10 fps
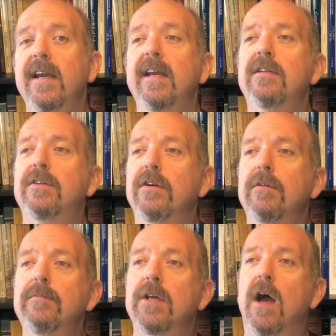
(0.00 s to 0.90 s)
in
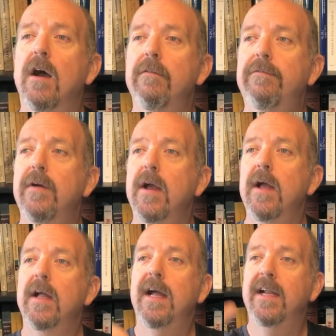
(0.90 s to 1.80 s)
terms of
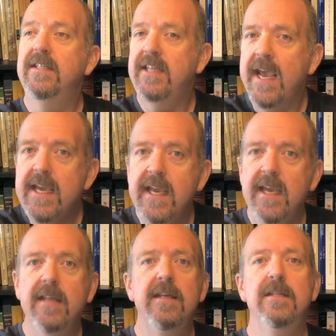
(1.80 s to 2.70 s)
uh,
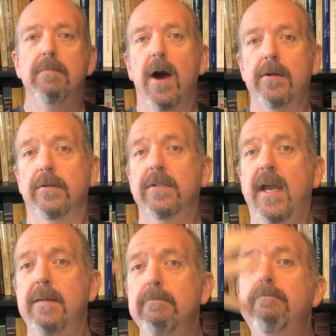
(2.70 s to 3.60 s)
taking these models
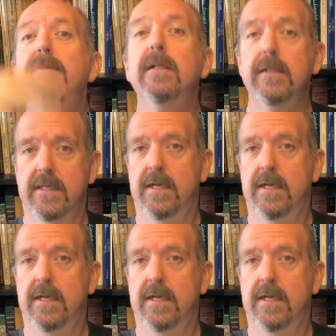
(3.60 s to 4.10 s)
and building